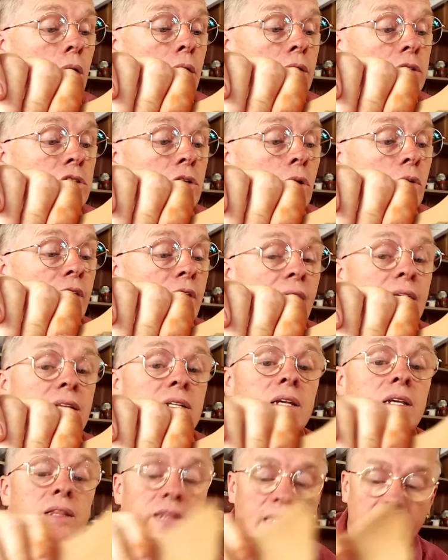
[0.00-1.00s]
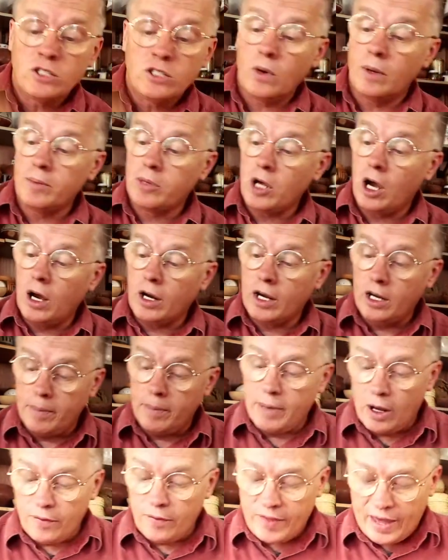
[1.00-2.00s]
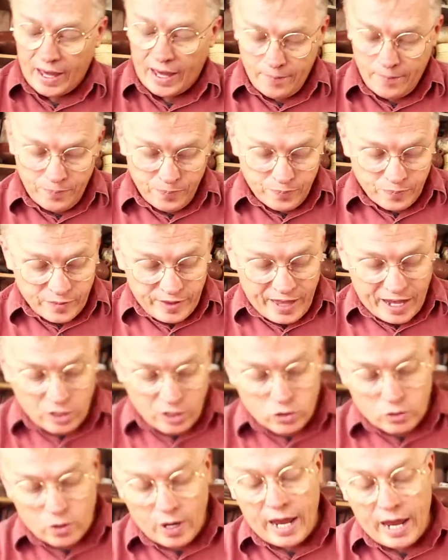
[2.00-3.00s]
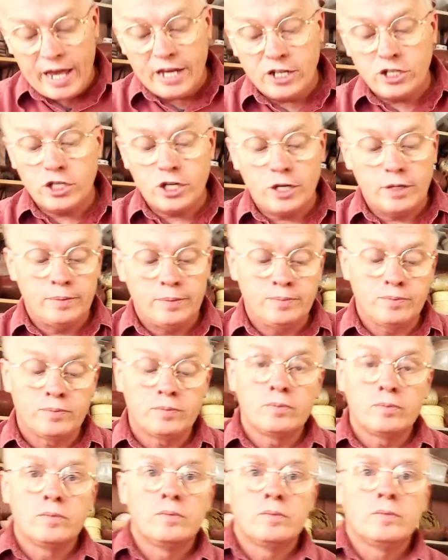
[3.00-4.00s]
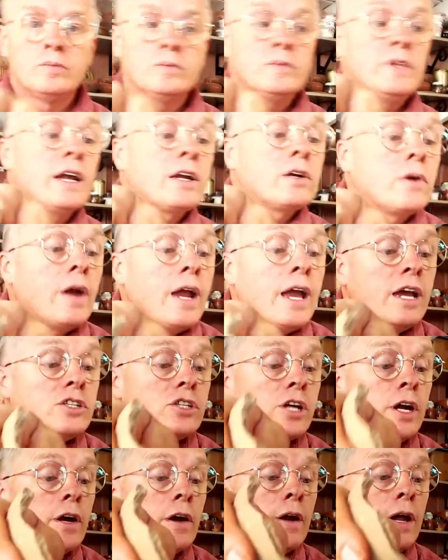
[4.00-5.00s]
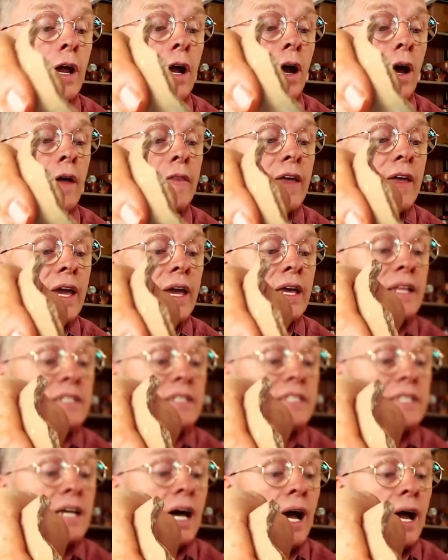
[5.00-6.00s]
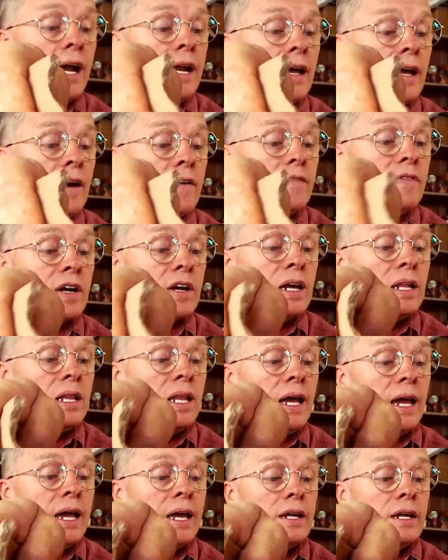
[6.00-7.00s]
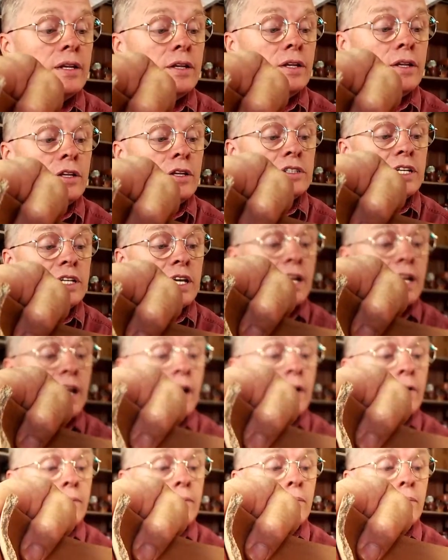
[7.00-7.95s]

So that that's what I'm talking about, that, that grayish that grayish area on the inside of the clay. You see it now?